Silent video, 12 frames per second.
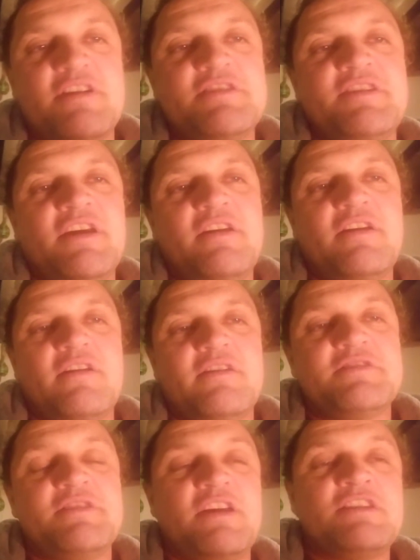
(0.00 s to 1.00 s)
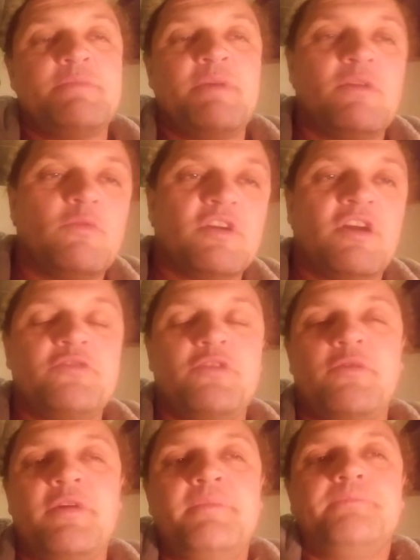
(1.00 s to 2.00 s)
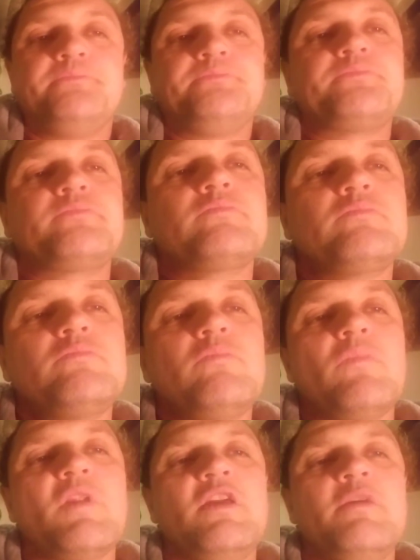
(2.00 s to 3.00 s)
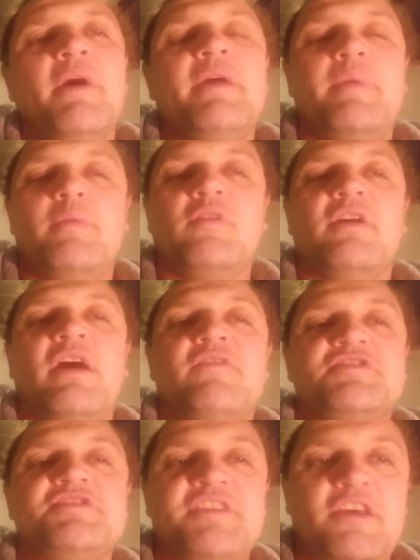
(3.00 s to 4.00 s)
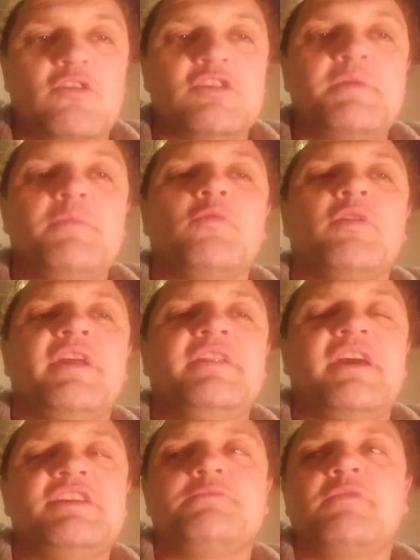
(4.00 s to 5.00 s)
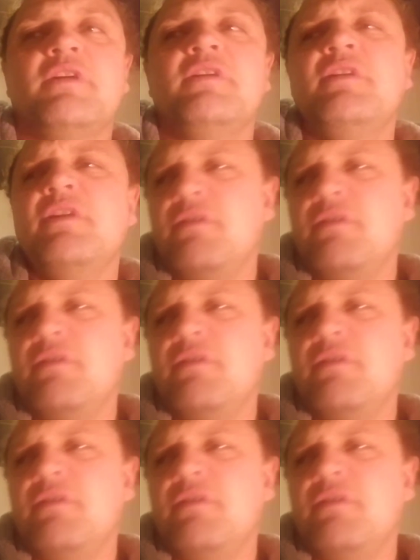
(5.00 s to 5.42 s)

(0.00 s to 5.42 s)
cities, depending what country you're in, you might be able to have a steal because people will get desperate.